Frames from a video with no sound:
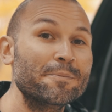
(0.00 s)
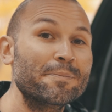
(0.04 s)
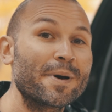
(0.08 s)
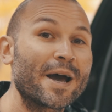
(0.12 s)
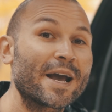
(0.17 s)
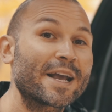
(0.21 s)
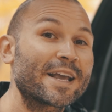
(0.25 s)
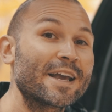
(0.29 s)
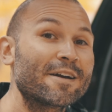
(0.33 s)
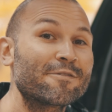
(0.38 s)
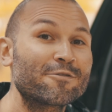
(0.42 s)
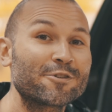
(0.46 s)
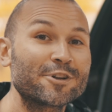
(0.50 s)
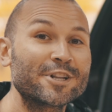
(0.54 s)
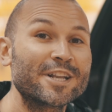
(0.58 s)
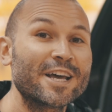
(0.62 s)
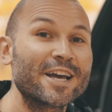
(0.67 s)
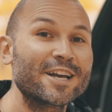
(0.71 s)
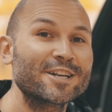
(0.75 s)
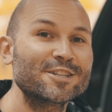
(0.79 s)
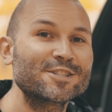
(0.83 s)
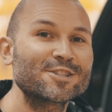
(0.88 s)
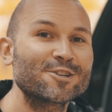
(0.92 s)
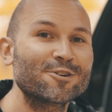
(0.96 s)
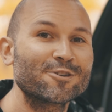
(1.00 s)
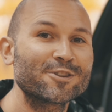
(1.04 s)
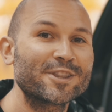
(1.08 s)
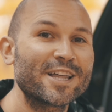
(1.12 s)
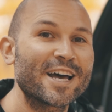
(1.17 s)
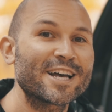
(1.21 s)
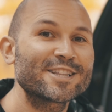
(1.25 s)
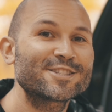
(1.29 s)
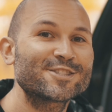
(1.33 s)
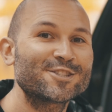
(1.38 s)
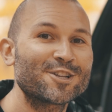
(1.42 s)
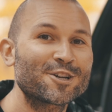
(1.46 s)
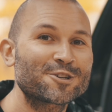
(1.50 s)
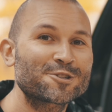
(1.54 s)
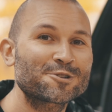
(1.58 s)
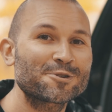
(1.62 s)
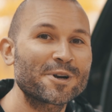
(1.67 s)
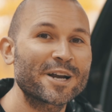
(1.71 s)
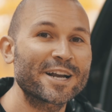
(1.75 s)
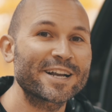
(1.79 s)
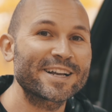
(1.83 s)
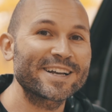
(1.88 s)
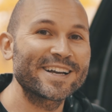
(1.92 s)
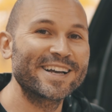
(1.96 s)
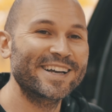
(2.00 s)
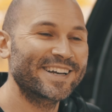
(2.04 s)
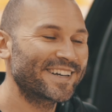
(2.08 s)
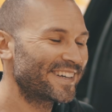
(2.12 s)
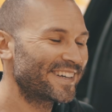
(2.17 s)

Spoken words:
pack every day. So that's the trick.